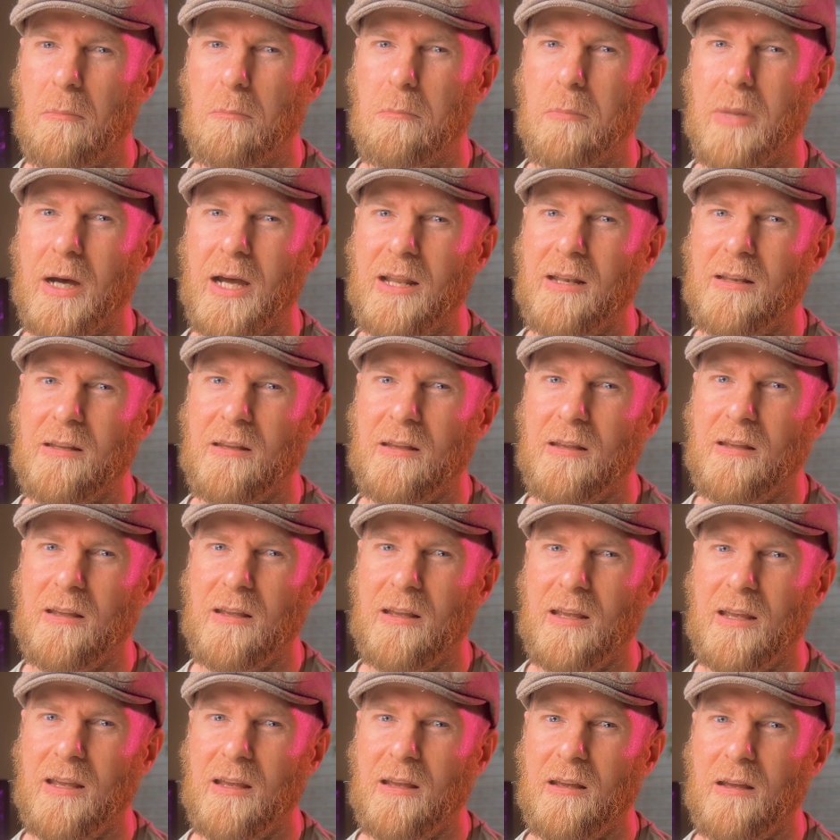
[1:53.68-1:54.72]
but
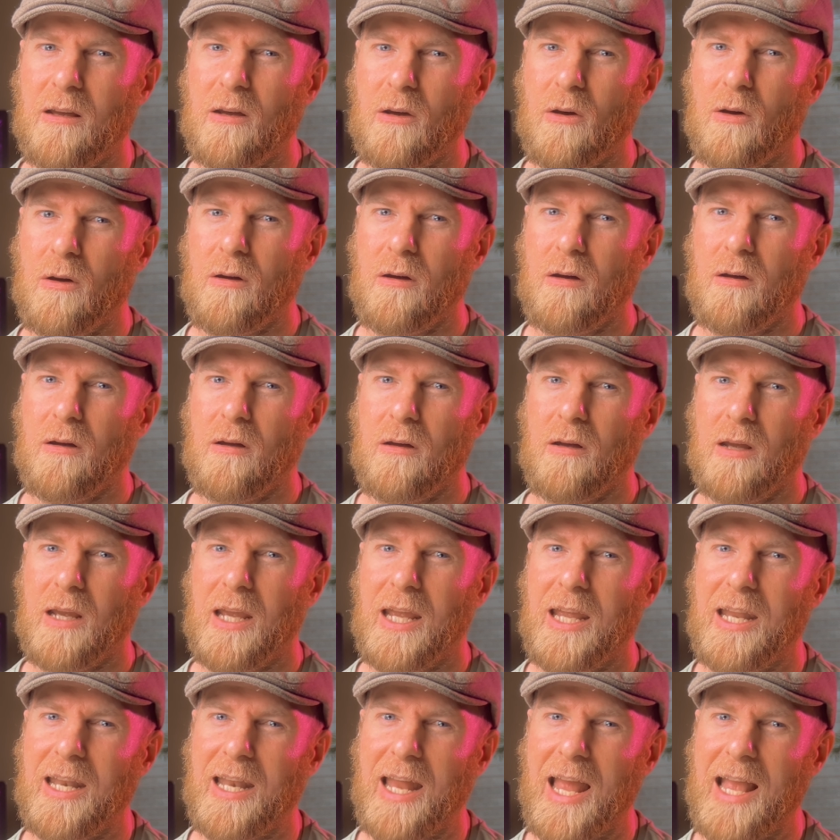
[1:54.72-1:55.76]

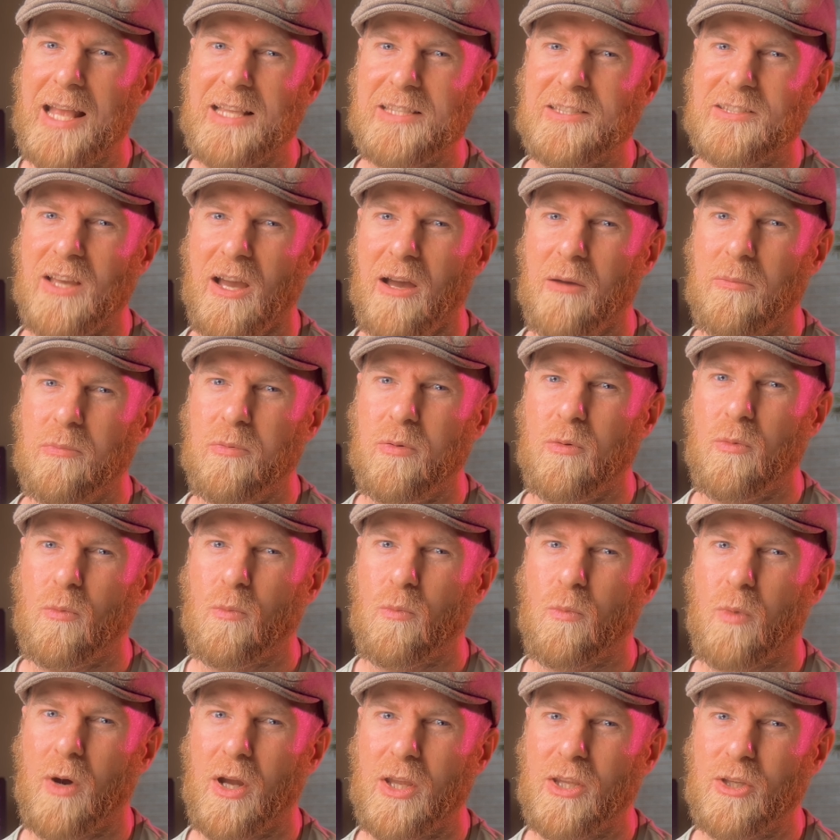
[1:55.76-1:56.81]
it ends up
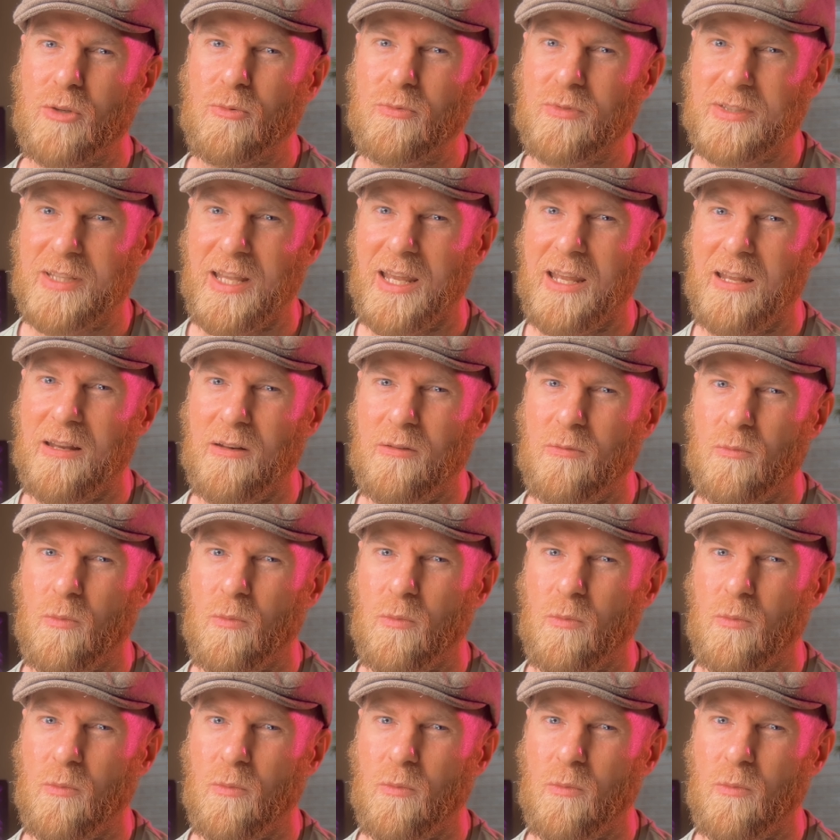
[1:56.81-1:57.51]
what you did